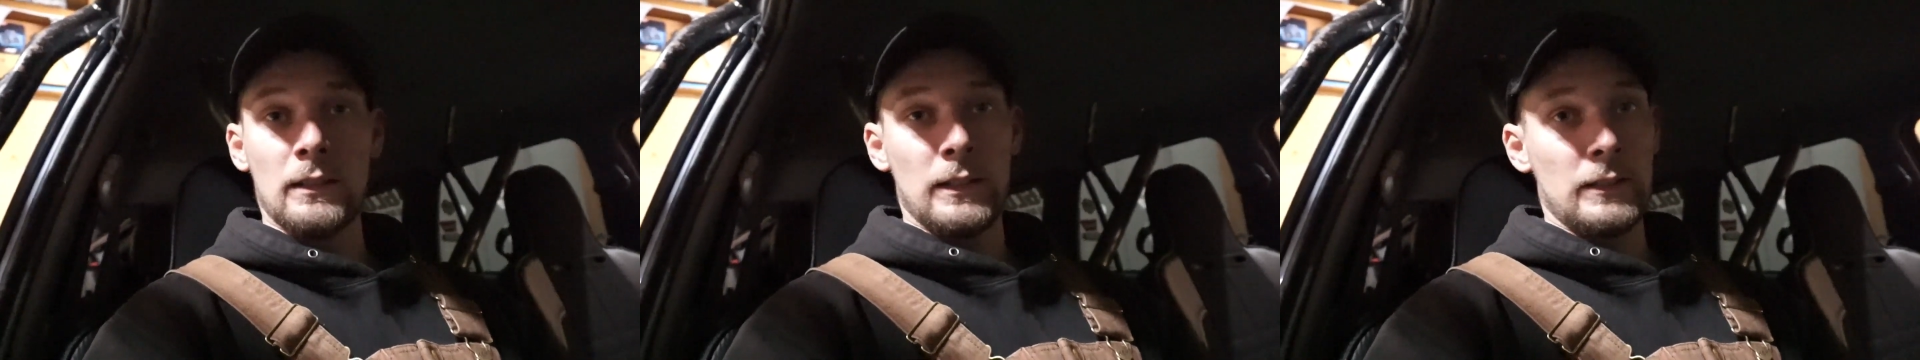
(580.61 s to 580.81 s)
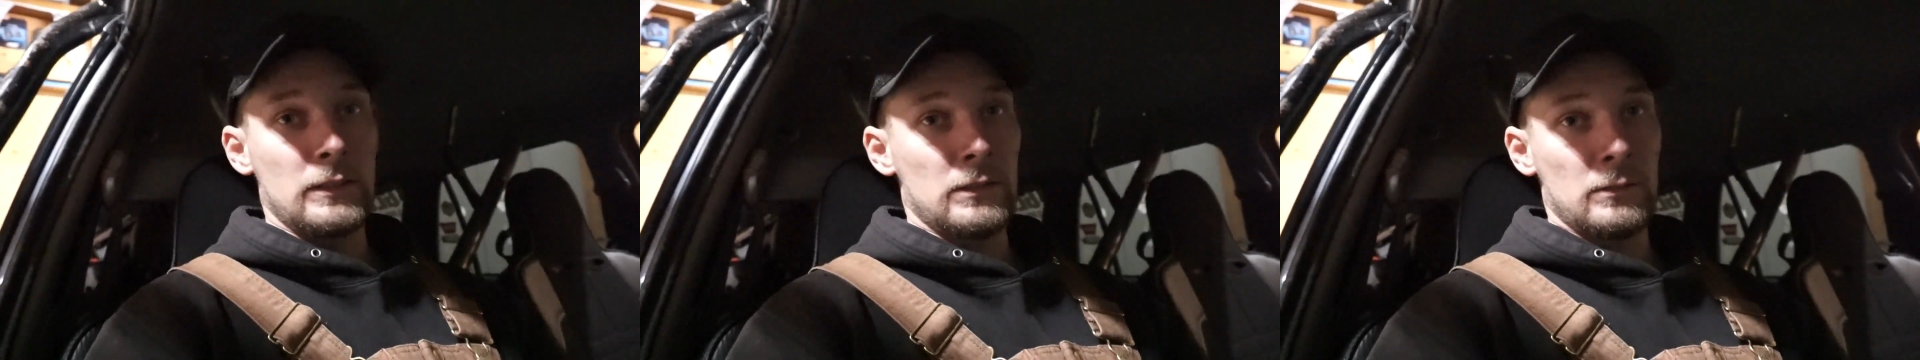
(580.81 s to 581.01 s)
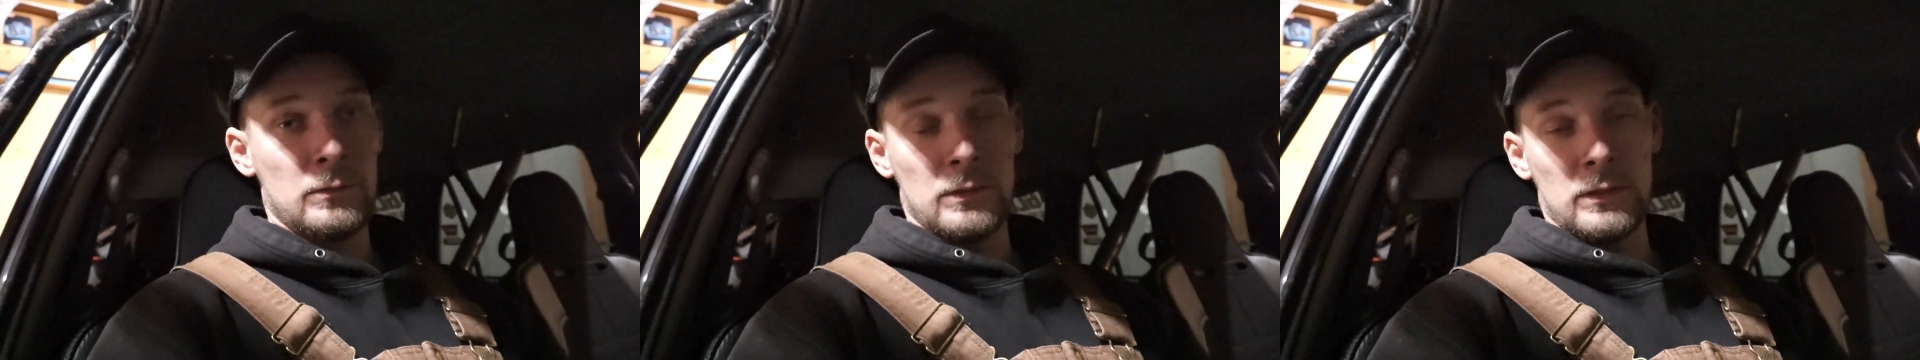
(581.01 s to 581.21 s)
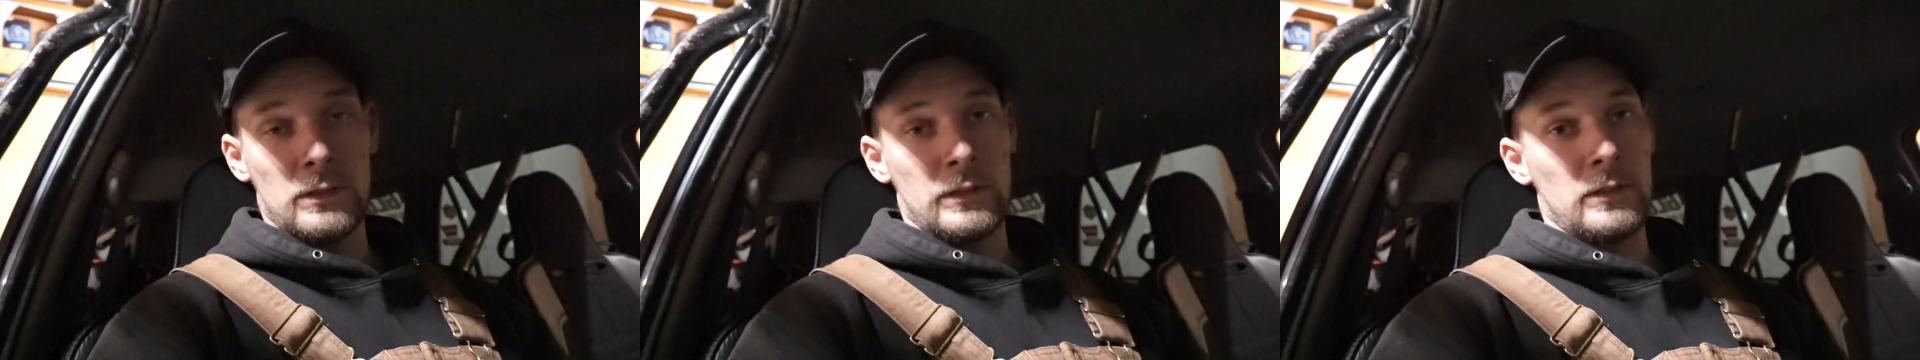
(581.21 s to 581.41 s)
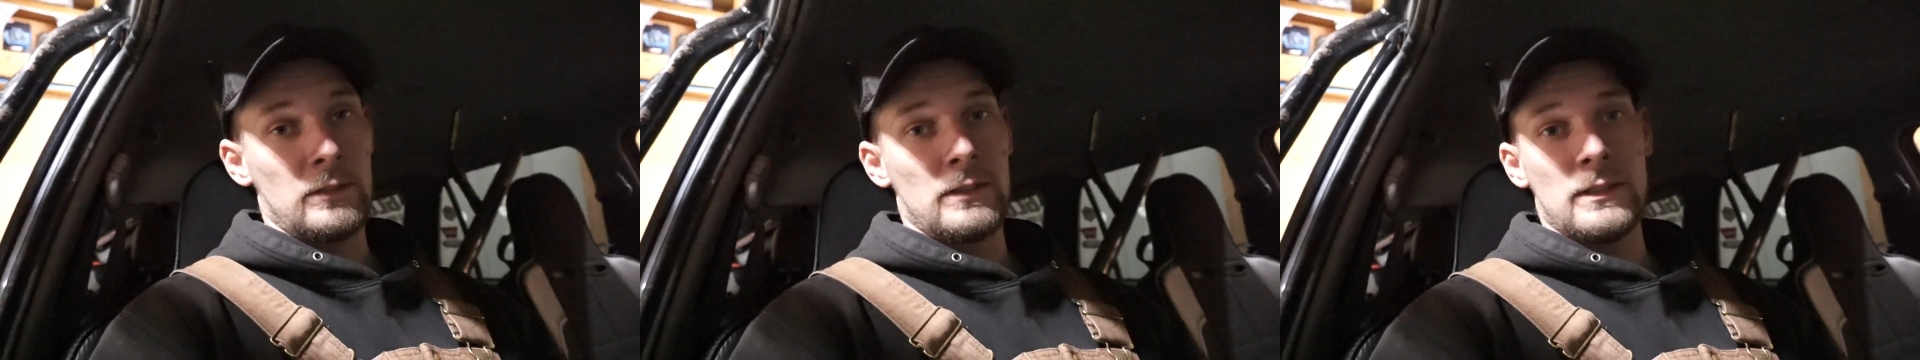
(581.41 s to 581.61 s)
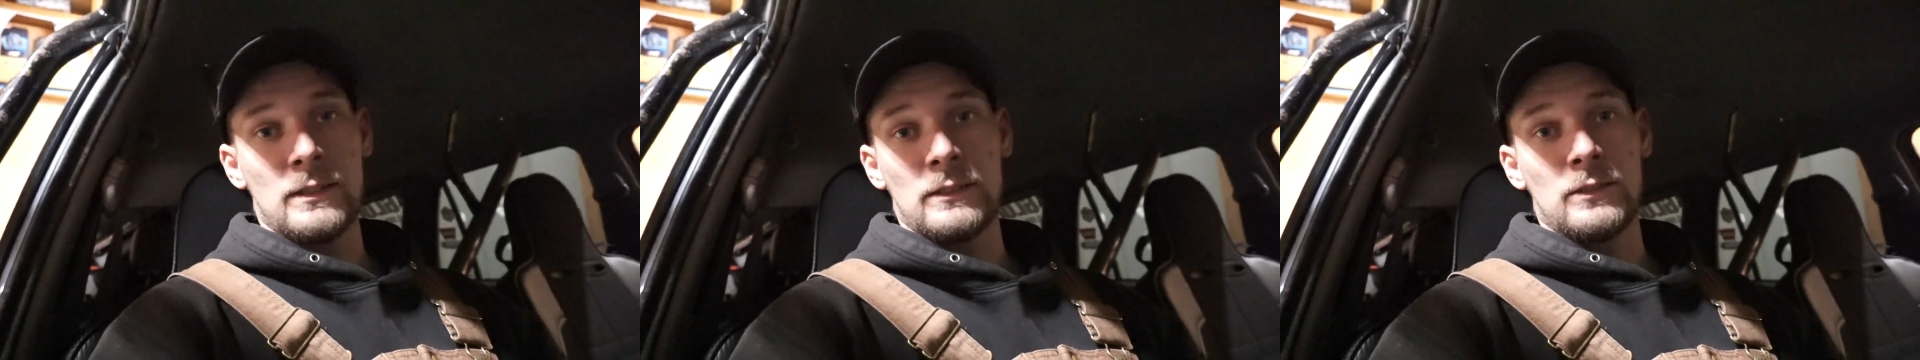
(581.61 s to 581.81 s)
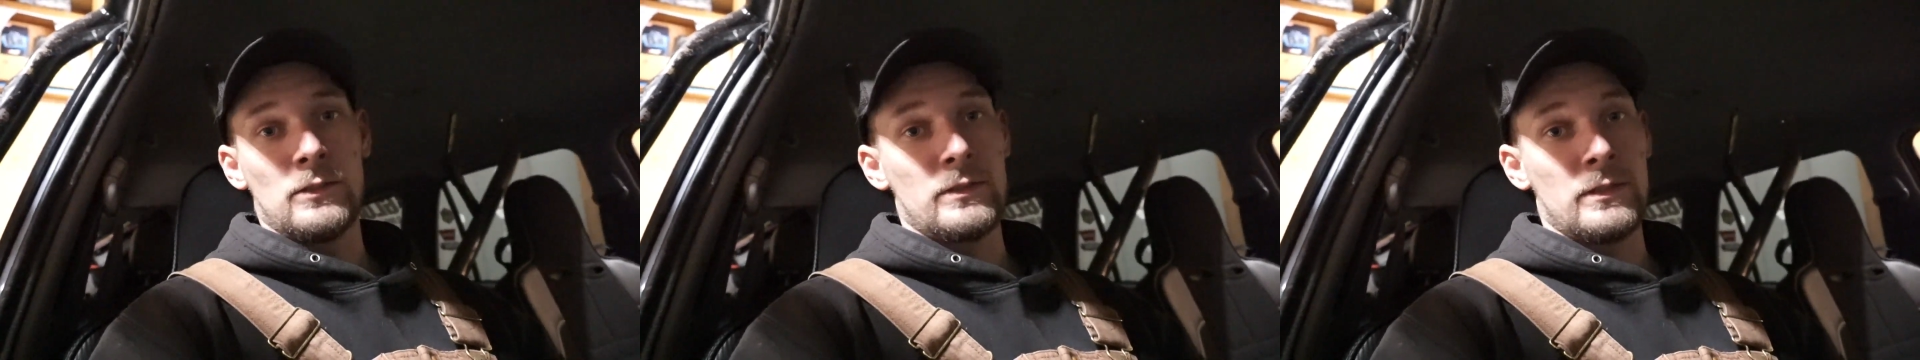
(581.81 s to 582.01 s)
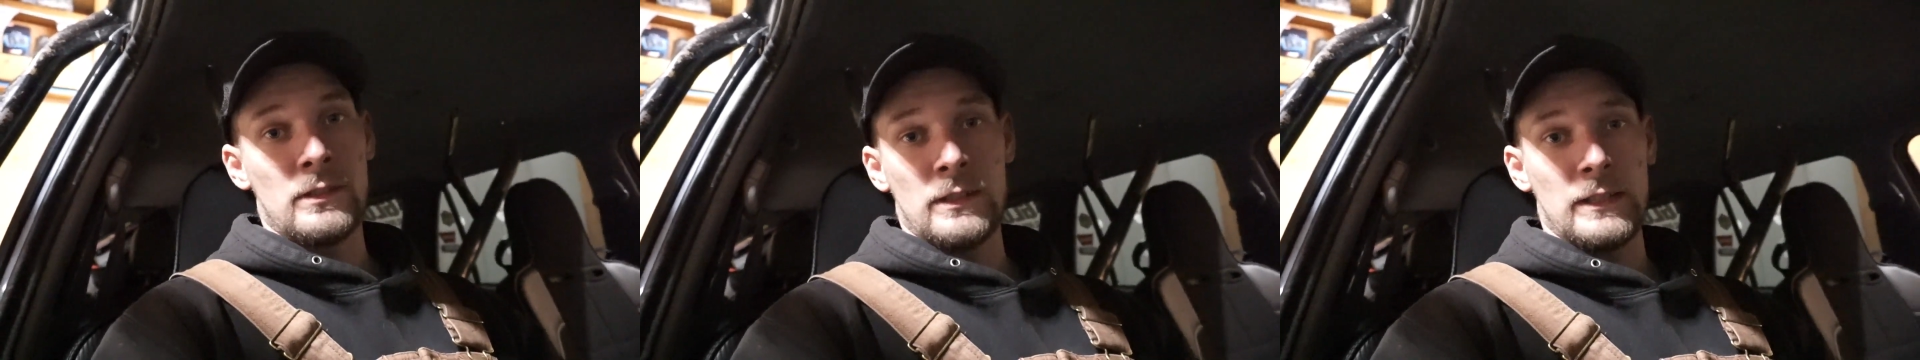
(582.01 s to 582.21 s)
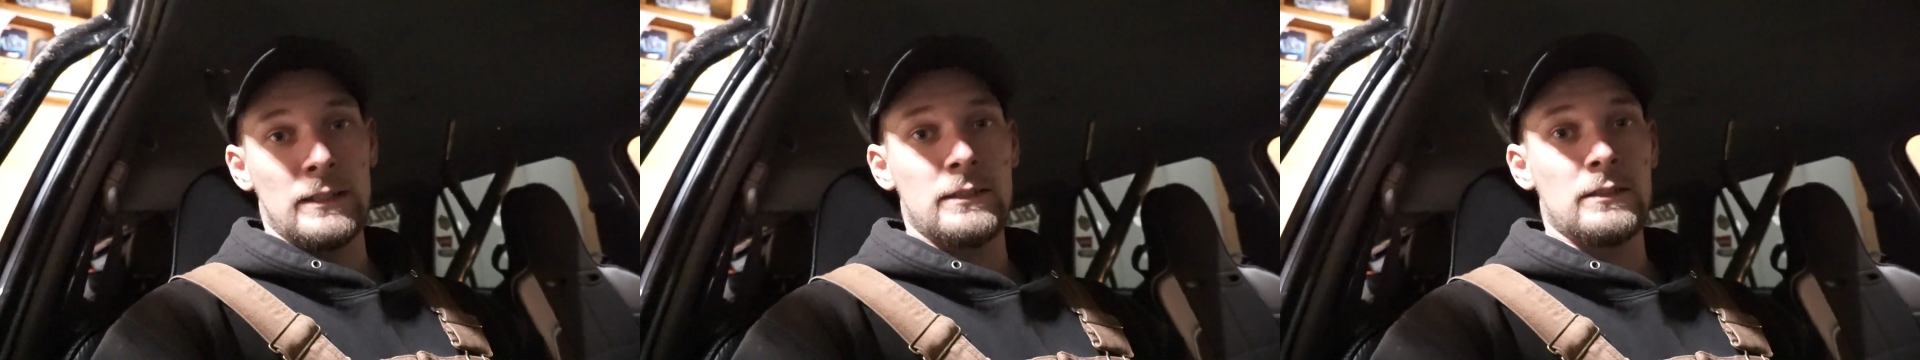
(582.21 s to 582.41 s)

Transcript: lights to work, turn signals and all that